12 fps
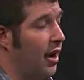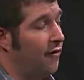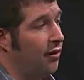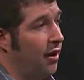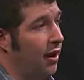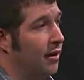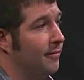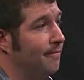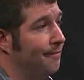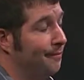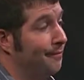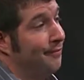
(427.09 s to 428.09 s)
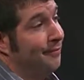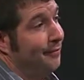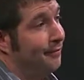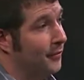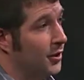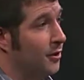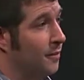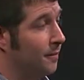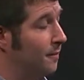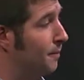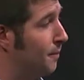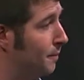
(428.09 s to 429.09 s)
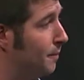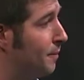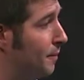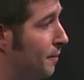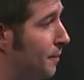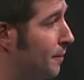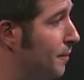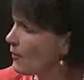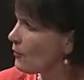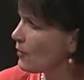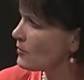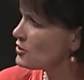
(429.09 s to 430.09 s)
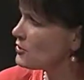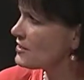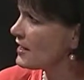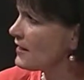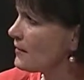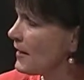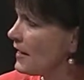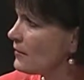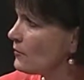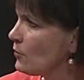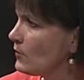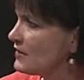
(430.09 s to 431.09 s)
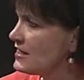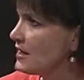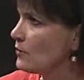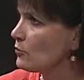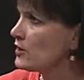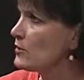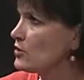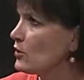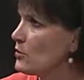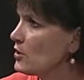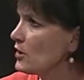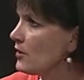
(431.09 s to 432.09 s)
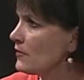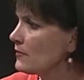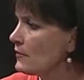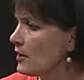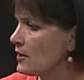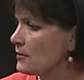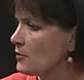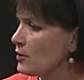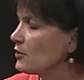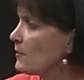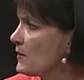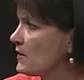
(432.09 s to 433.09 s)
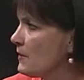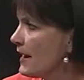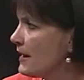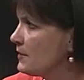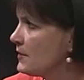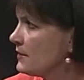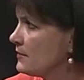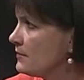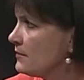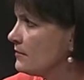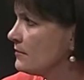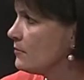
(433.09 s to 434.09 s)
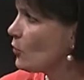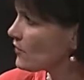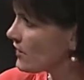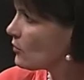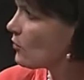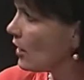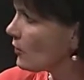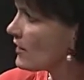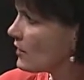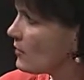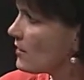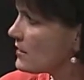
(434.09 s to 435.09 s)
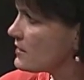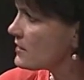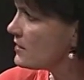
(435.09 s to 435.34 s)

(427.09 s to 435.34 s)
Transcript: after that. So, so, so eh, what would you say about? Did it really sort of put our our program on the map? Um, More in, than who already ways. was.